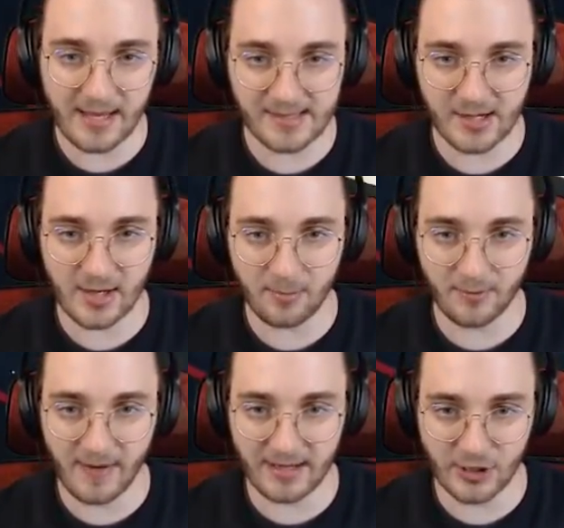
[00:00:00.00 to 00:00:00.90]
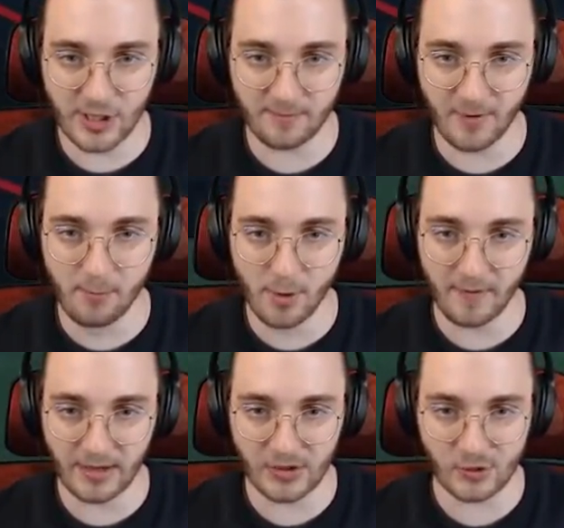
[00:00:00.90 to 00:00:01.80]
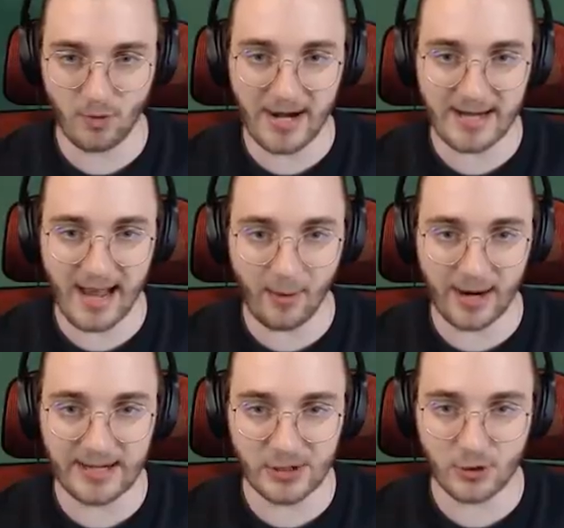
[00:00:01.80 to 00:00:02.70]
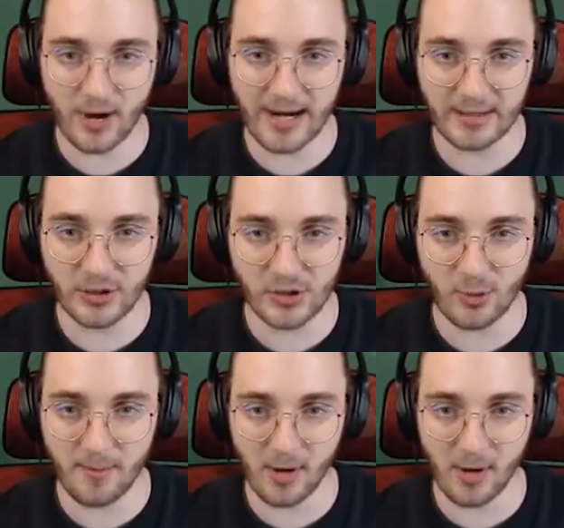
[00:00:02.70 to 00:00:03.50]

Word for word: that's gonna prevent the ship from moving, because right now it is trying to swim